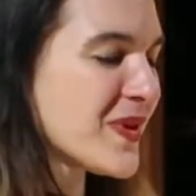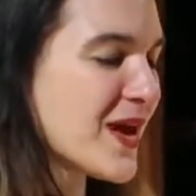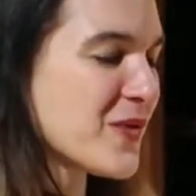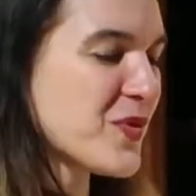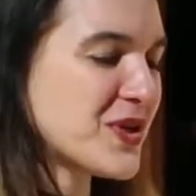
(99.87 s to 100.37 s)

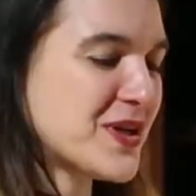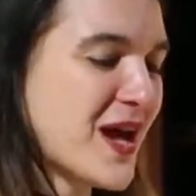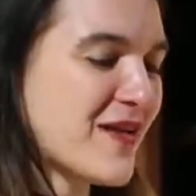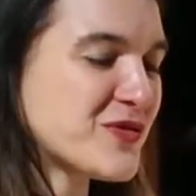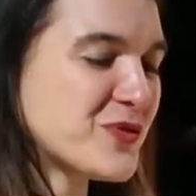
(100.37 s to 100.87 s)
I wrote it
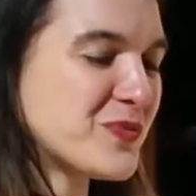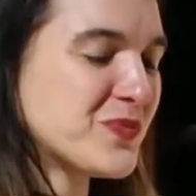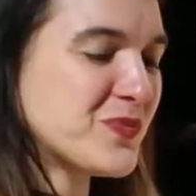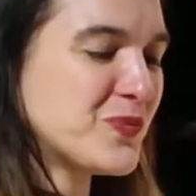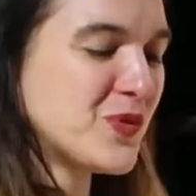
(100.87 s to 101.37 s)
after
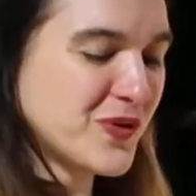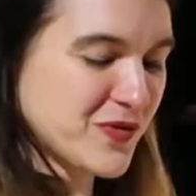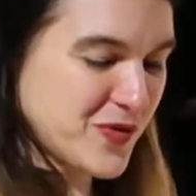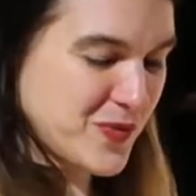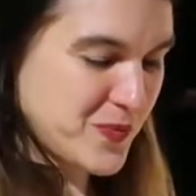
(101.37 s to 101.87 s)
moving
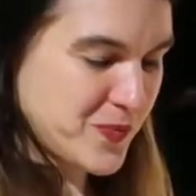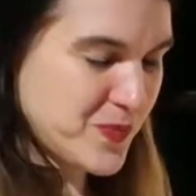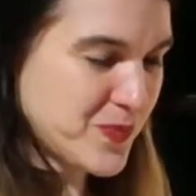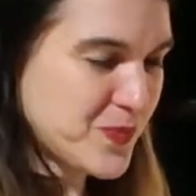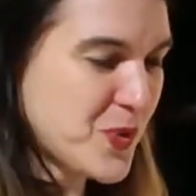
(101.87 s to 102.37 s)
from
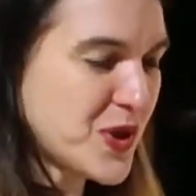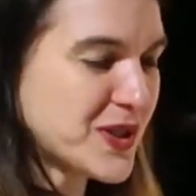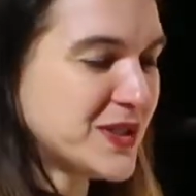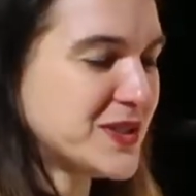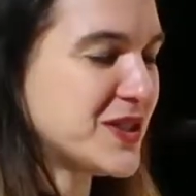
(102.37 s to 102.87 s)

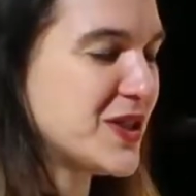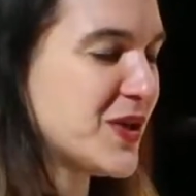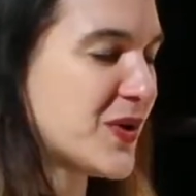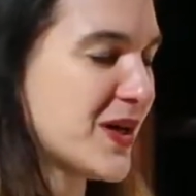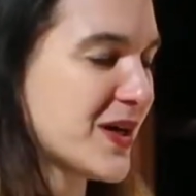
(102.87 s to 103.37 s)
Portland to New
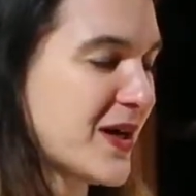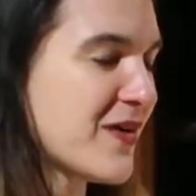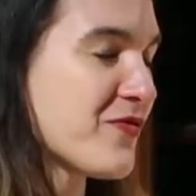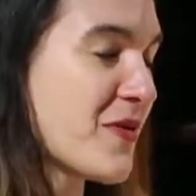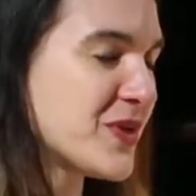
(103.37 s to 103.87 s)
York,
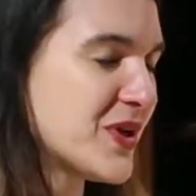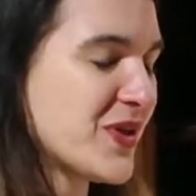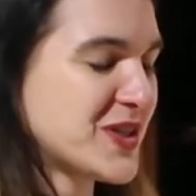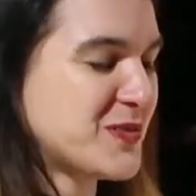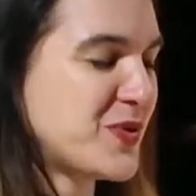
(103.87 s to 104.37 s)
from New
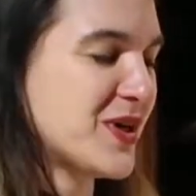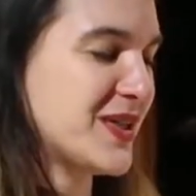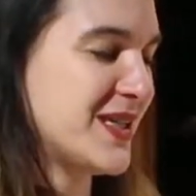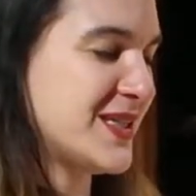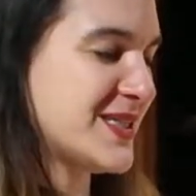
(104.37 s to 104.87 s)
York to
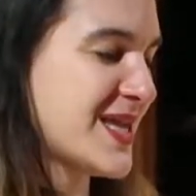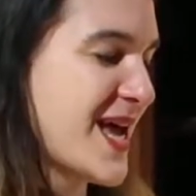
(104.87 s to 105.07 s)
Portland.